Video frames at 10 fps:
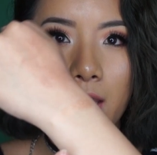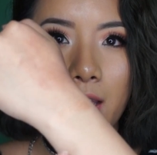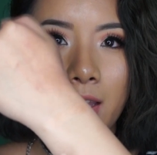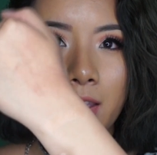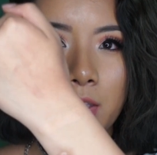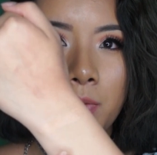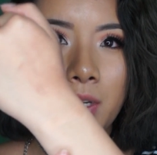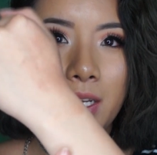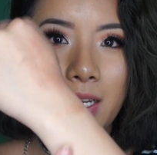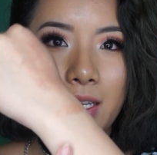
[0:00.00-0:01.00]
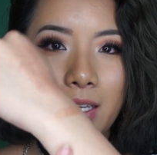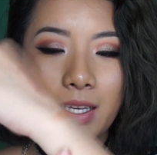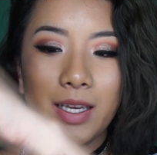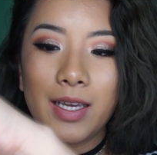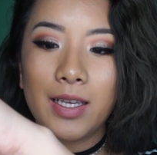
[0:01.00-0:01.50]
And this one
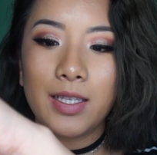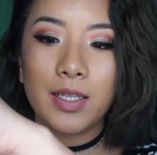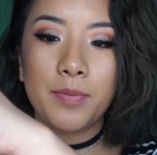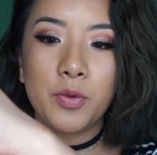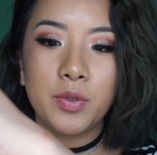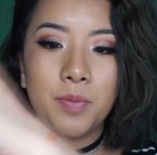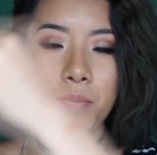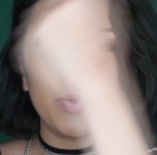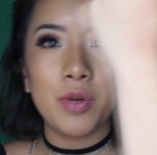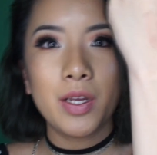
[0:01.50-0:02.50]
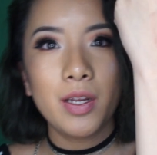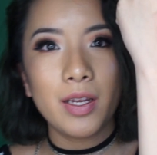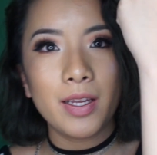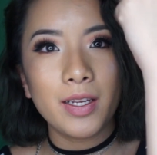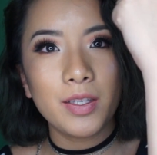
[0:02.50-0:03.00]
is the most muted.
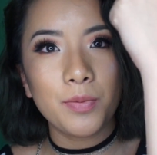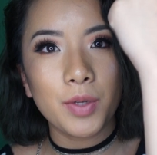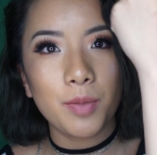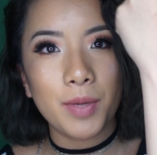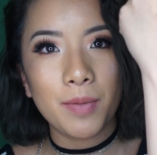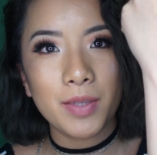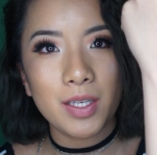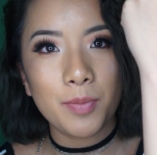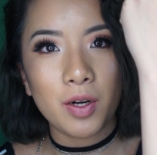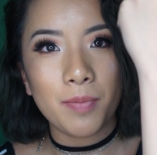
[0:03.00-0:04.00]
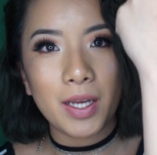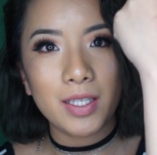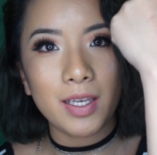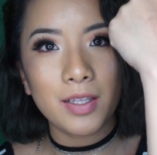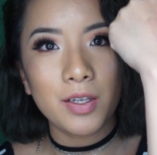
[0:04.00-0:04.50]
It is really pigmented, but on my
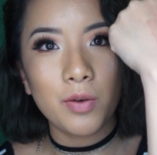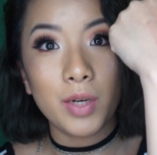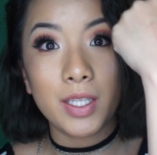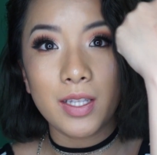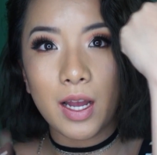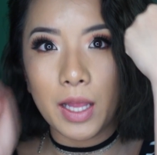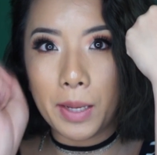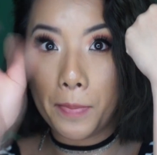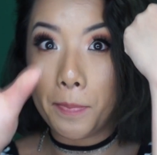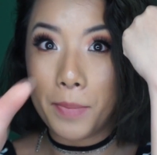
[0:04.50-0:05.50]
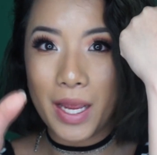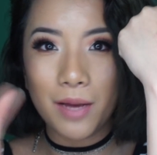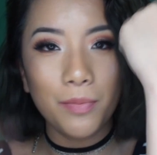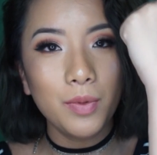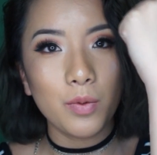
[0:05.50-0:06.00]
skin tone, it's not like
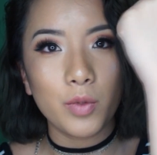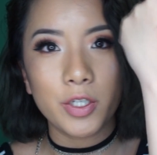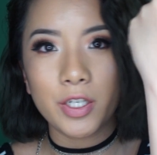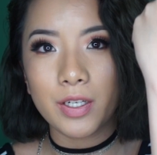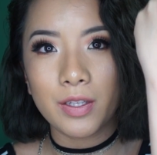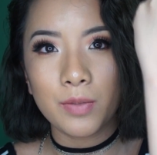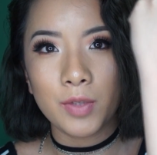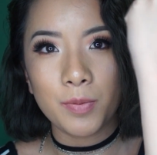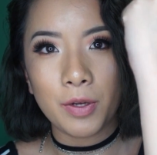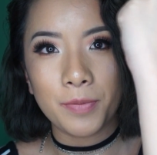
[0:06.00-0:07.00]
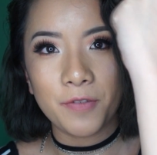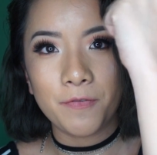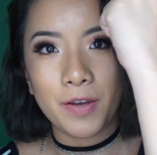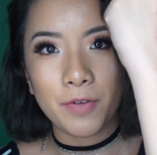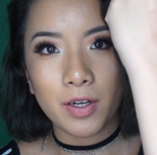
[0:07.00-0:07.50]
bam, which this one's probably my
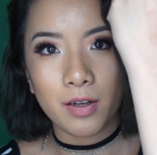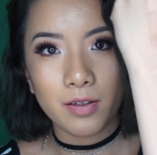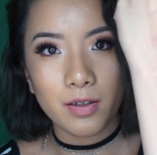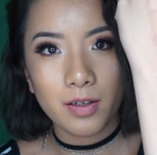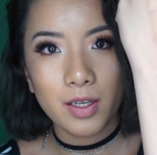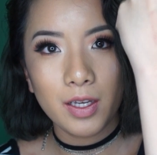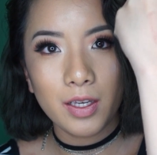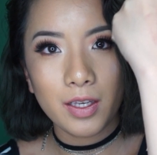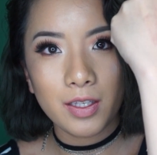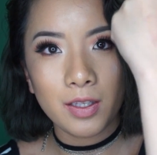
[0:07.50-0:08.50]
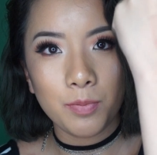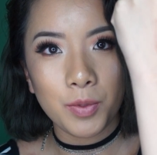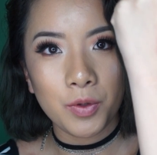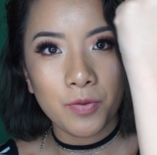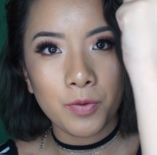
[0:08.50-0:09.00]
favorite color. You can see the
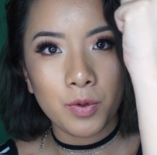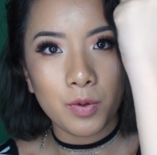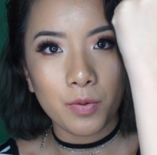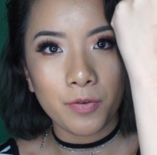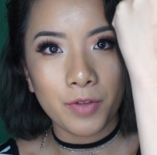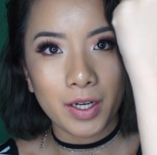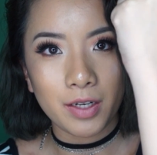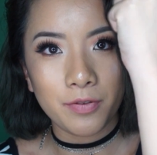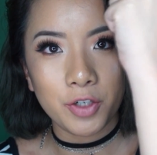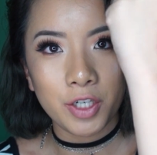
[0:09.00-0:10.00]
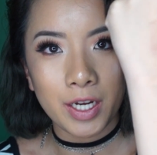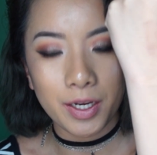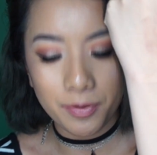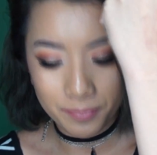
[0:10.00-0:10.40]
beautiful reflective sheen.